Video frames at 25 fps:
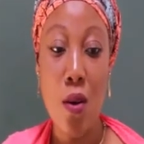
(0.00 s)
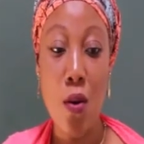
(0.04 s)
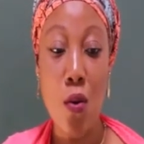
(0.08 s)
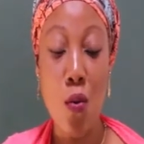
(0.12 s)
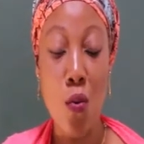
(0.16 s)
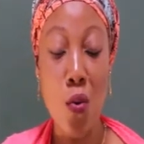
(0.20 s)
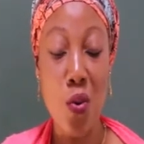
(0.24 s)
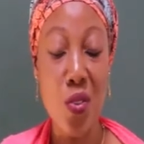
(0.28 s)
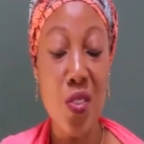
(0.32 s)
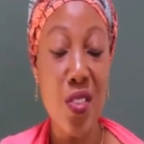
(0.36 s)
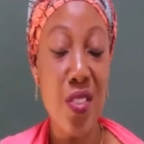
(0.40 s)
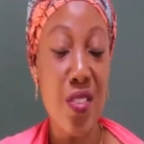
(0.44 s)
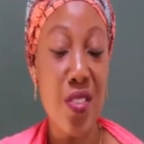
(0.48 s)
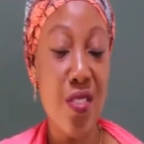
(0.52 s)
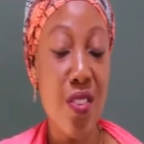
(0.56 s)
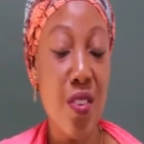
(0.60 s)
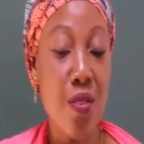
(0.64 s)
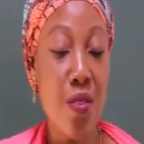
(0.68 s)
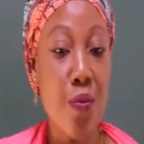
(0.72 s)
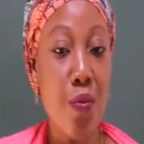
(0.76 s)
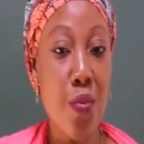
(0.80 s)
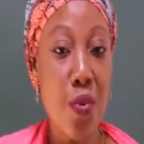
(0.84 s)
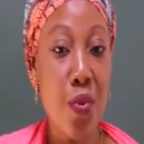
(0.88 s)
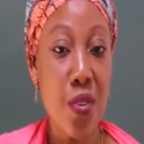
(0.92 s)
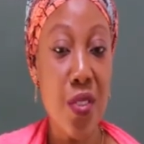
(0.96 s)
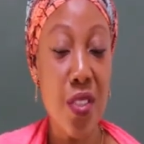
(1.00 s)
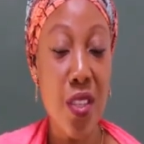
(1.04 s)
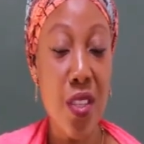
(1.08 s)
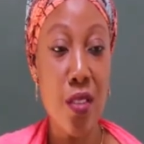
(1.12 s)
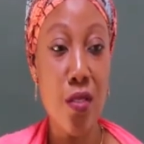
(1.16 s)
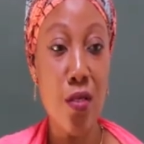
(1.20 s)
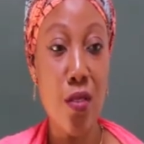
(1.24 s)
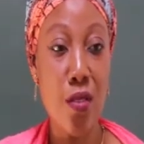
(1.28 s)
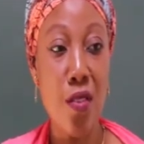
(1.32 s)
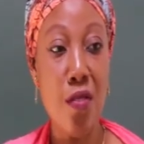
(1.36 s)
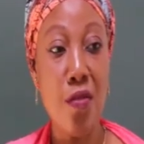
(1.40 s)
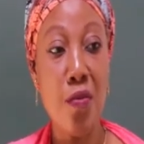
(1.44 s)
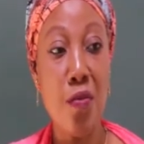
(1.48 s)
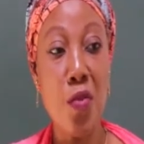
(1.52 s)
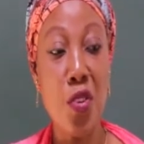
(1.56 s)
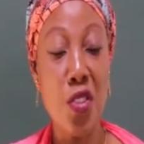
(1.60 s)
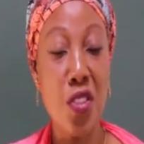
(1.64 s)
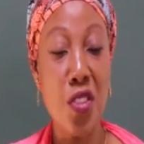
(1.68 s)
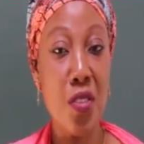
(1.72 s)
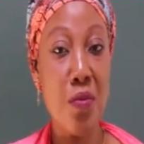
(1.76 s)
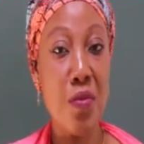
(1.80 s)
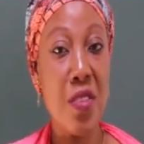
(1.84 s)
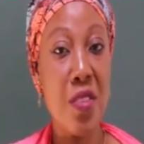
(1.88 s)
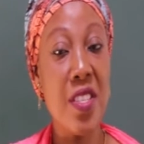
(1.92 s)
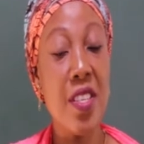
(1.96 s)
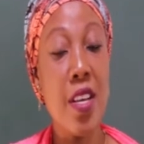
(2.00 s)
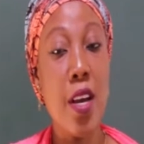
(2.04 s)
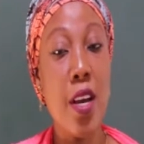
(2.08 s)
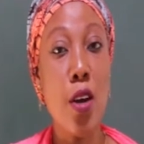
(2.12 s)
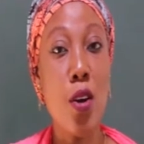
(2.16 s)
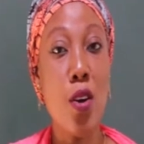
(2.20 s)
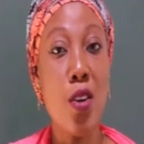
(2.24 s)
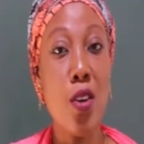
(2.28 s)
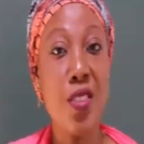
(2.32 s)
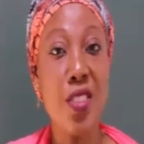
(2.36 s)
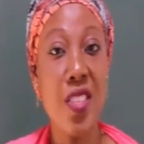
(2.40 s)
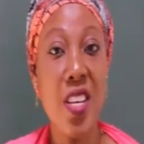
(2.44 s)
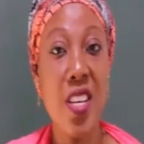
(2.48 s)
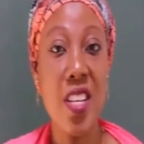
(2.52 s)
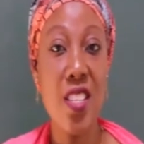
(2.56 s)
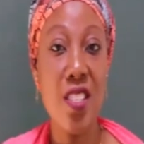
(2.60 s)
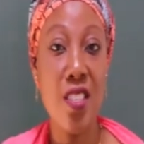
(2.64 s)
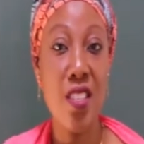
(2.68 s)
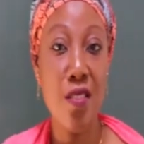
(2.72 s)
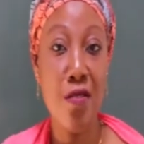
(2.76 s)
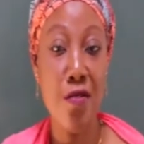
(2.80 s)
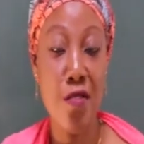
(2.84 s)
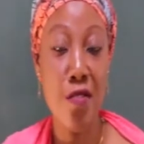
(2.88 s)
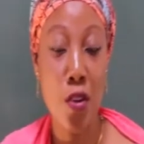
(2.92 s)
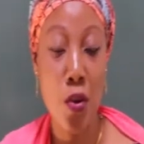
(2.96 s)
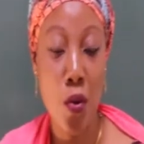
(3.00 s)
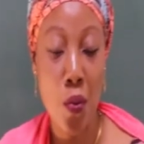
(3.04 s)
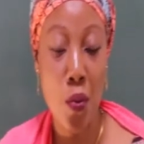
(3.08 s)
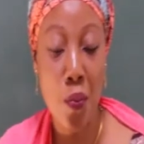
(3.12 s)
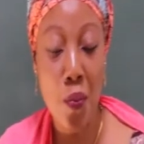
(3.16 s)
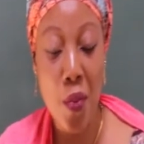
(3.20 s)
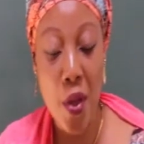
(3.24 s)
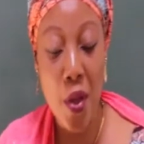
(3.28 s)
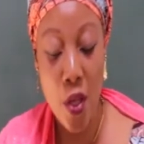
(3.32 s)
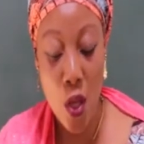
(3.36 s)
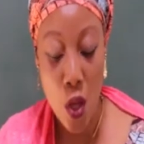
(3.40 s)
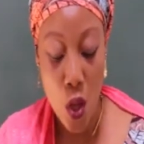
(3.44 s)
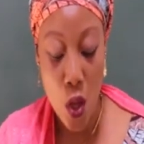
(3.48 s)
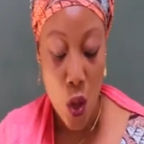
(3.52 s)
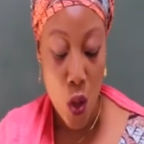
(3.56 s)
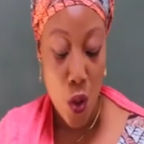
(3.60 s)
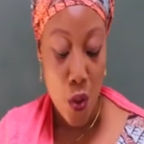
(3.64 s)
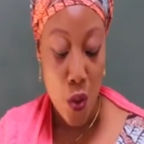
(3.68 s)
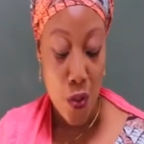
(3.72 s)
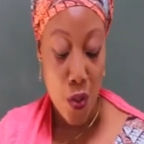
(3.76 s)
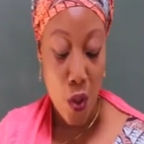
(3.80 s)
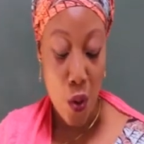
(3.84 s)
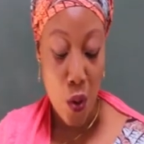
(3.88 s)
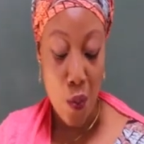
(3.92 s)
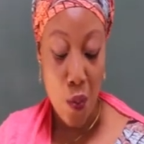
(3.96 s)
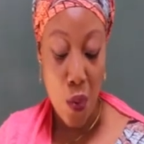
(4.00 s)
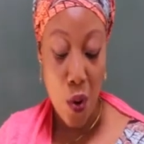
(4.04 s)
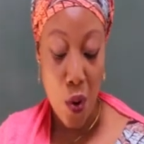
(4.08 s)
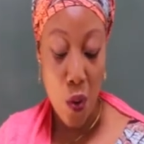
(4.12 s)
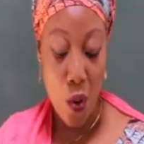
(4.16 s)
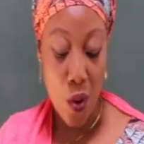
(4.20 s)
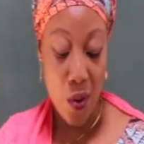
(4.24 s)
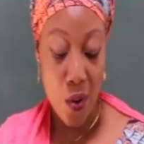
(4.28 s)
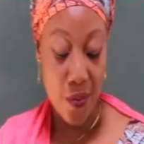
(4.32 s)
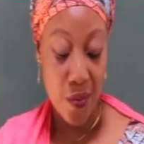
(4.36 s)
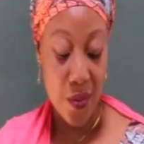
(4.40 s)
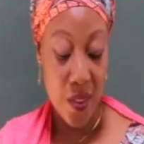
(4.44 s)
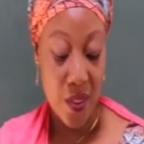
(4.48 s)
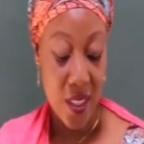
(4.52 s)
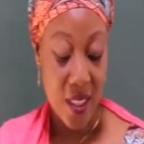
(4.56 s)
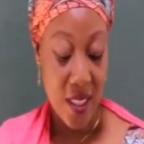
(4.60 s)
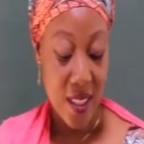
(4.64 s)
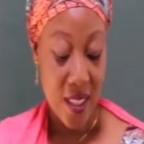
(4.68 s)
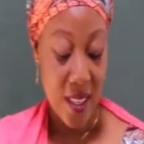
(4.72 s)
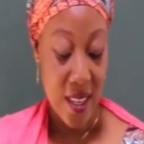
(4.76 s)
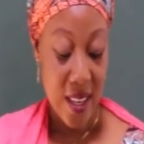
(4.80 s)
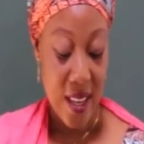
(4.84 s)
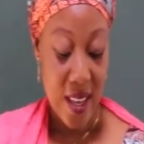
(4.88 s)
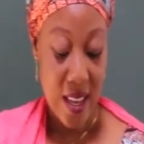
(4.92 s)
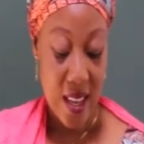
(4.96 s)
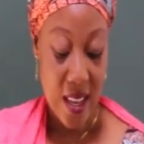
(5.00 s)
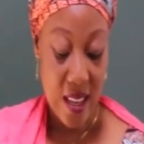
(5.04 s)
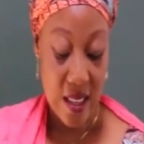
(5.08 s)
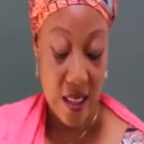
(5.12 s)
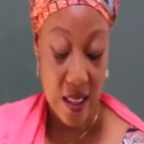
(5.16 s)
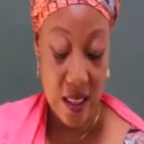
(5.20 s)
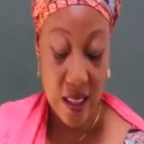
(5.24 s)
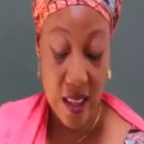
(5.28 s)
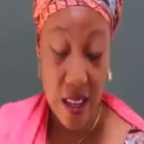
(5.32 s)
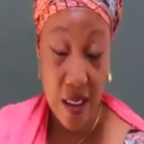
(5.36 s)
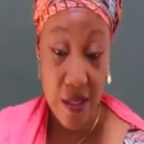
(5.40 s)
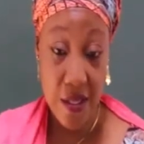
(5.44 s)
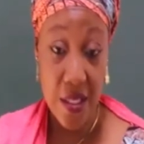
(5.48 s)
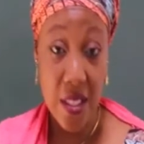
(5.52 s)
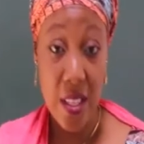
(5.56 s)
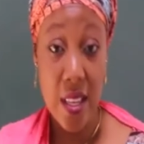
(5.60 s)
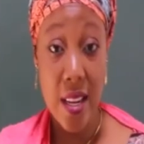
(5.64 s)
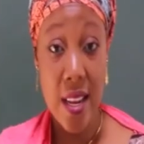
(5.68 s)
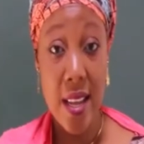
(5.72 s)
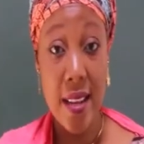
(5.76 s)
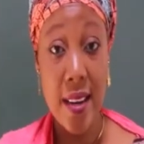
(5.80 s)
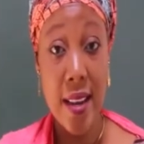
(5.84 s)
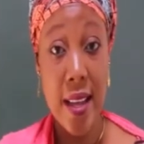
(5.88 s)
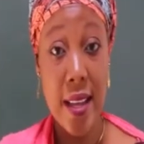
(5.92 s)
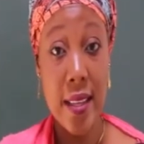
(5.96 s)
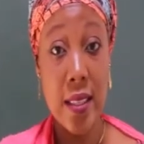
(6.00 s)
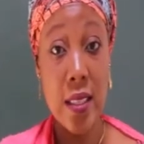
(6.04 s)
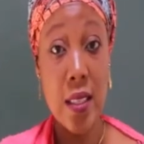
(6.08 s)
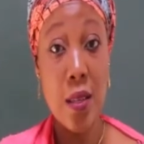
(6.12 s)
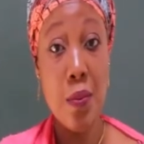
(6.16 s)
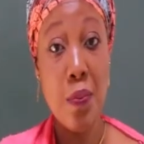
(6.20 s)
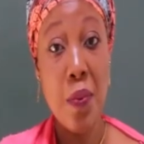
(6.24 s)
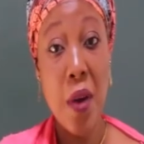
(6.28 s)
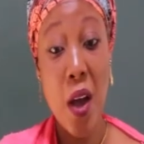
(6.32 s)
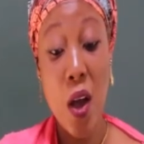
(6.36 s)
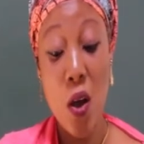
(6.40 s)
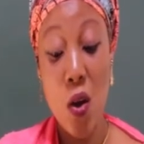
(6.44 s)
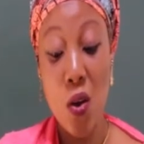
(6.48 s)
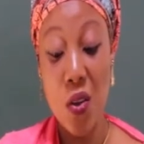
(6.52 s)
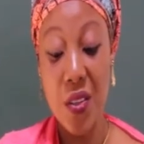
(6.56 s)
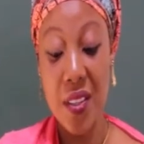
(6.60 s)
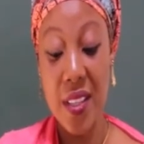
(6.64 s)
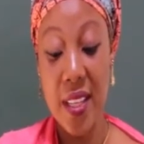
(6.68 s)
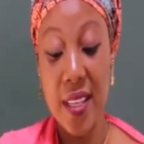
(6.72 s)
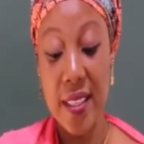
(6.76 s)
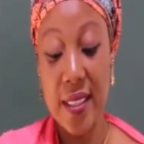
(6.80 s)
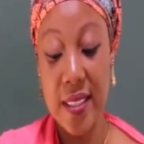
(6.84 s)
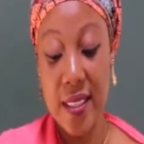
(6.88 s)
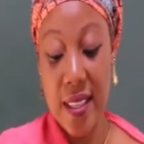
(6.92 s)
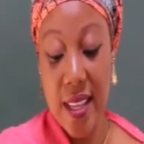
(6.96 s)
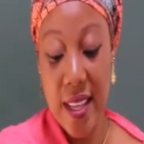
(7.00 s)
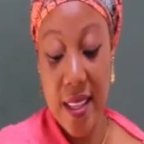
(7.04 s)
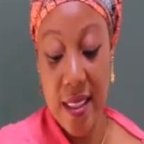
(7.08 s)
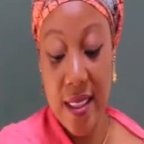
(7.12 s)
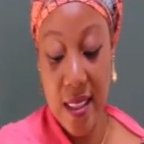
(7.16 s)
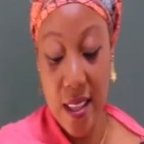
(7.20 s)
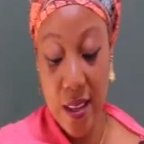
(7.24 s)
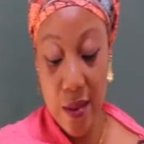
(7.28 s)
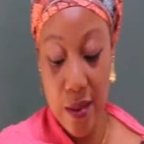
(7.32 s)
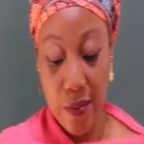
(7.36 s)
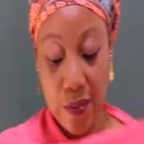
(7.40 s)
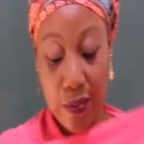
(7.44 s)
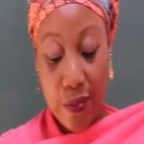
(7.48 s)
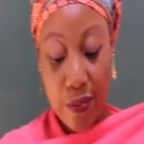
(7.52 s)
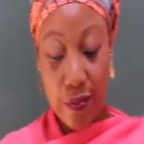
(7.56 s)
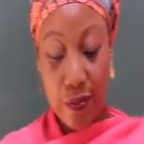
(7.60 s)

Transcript: What is the importance of multimedia content development? Number one, it gives the learner deeper understanding.